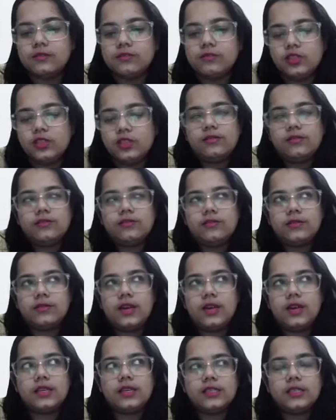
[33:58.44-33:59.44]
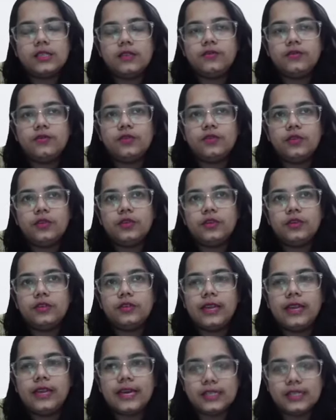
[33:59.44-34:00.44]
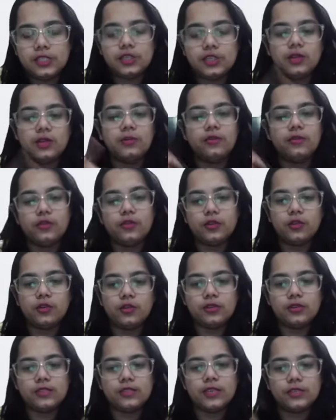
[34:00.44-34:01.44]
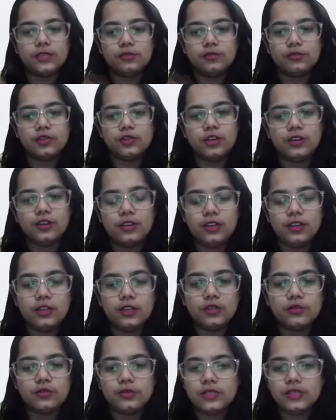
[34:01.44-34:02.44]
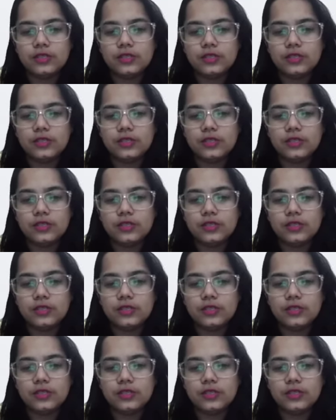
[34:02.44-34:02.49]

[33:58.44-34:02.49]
just asking for relaxation? I mean, for dogs, I do generally use